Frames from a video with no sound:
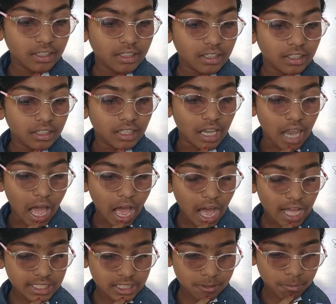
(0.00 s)
Last
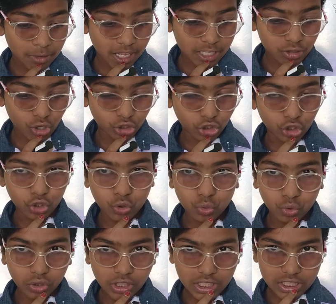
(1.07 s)
place or the
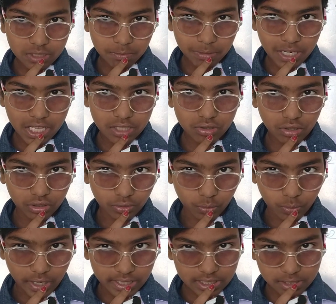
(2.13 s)
units place or the
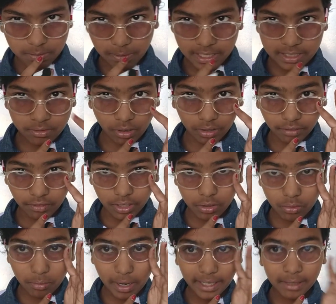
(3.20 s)
ones place, whatever you
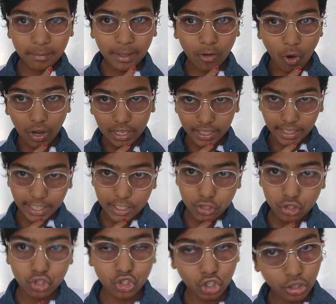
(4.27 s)
might be calling it,
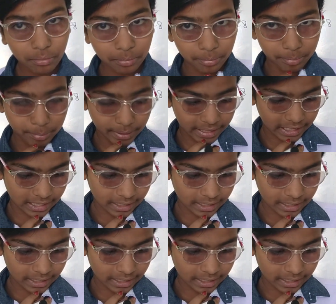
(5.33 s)
should be